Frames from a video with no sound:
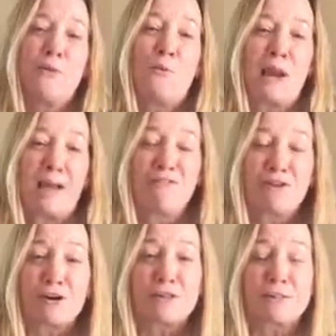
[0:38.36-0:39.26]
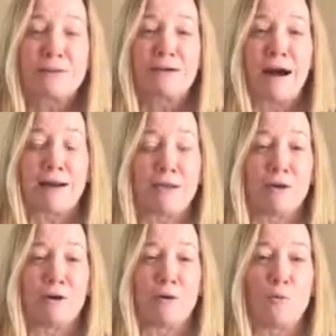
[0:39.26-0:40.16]
when I first got
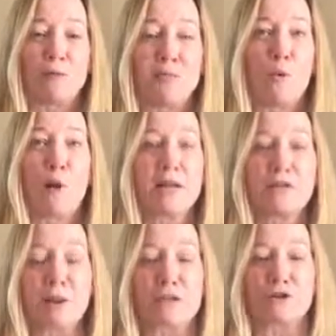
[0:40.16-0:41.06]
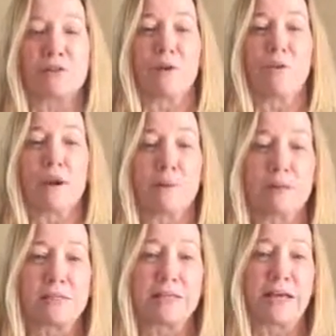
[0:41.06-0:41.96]
here was I wanted to make sure that when I'm
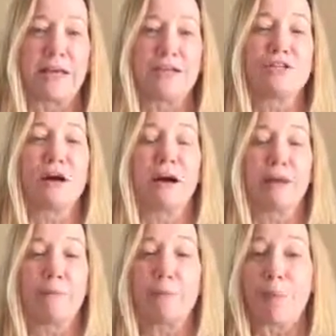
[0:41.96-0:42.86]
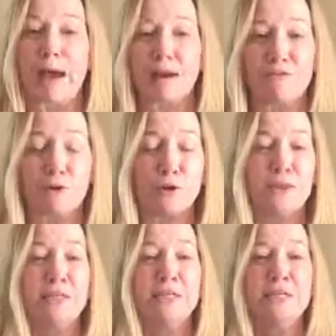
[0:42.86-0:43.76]
on stage, I am
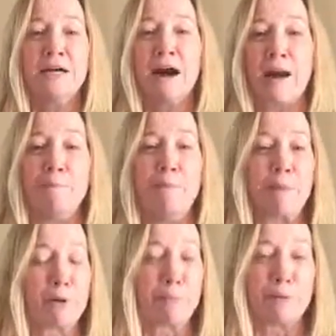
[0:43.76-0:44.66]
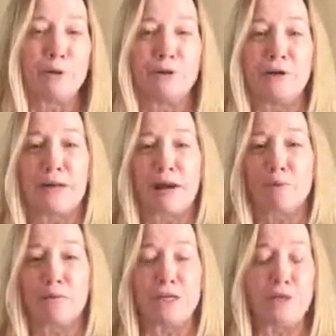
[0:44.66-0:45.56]
impactful, I'm memorable, and I
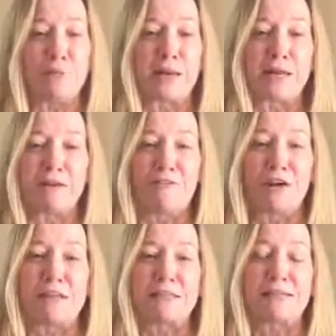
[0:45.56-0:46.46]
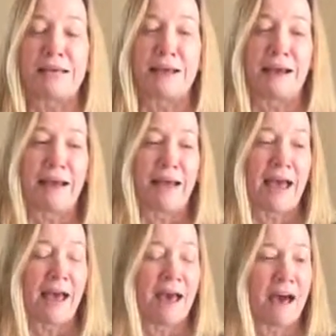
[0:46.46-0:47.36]
really do make a difference. And I
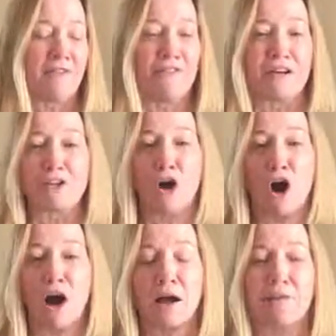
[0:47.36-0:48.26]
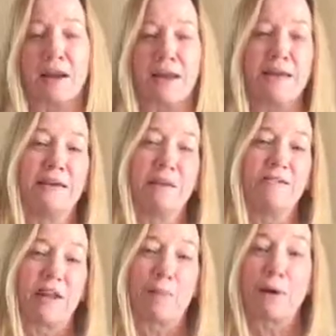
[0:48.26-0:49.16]
have a talk that I can
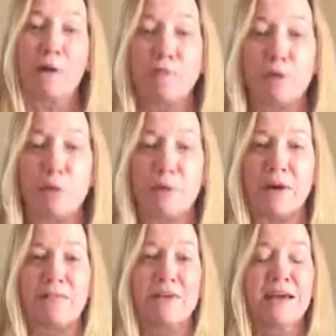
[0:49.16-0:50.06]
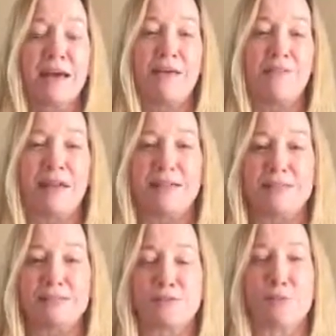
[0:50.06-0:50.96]
give that I'm comfortable with and that
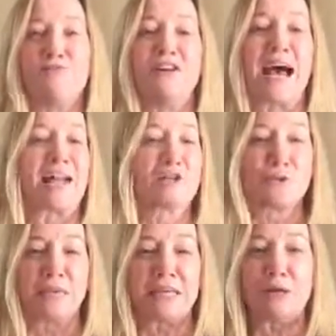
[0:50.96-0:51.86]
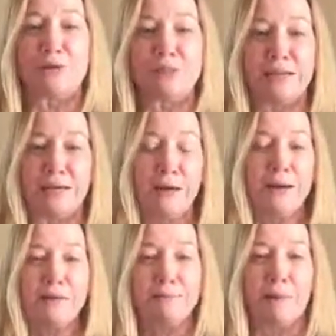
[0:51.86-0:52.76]
is sort of naturally oozing
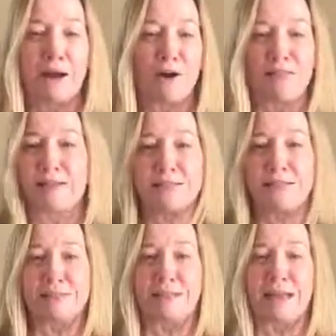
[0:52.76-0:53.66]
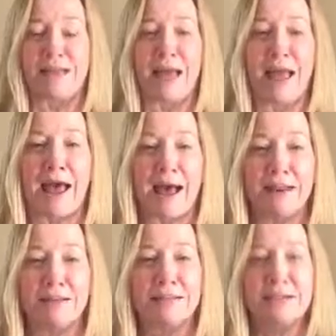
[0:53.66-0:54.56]
my authenticity.
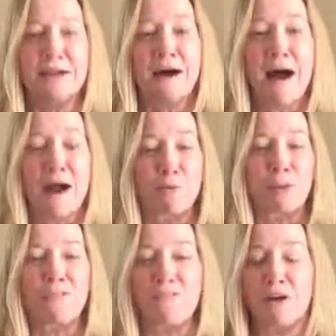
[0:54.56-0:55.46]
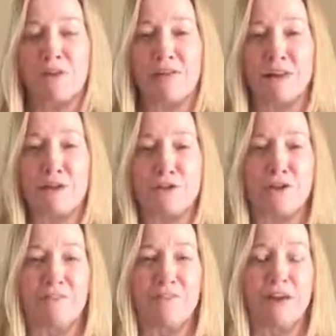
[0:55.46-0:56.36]
And I really feel that Coach
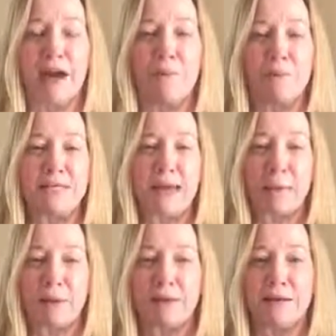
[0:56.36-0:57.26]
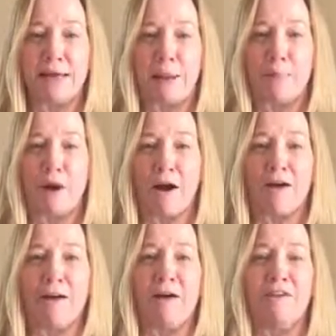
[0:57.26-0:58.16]
Jeffrey helped me tap into that
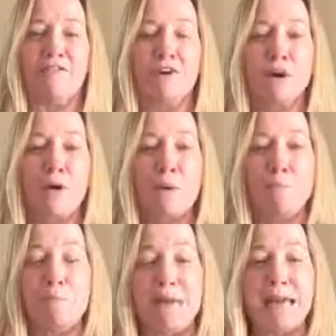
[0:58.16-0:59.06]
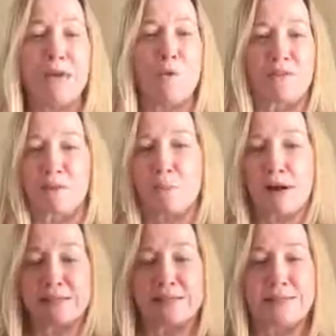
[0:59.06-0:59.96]
part of me with the
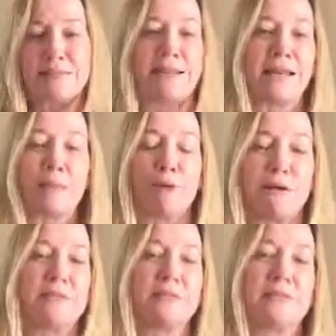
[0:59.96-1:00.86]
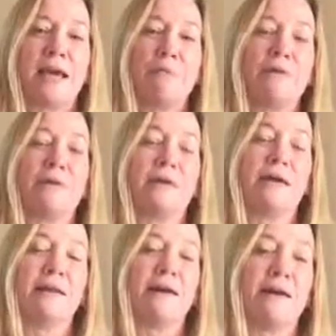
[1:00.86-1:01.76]
processes that he brought to the table,
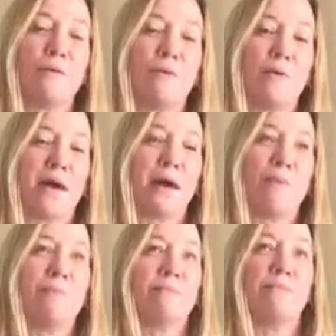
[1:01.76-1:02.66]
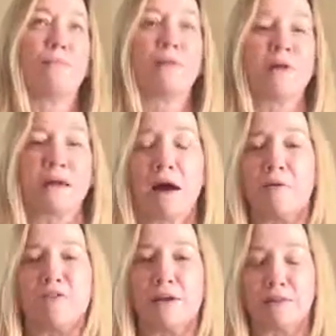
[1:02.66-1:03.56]
and I am really
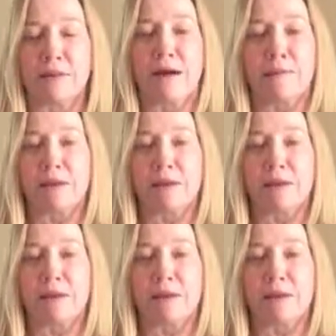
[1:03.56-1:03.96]
confident that I'm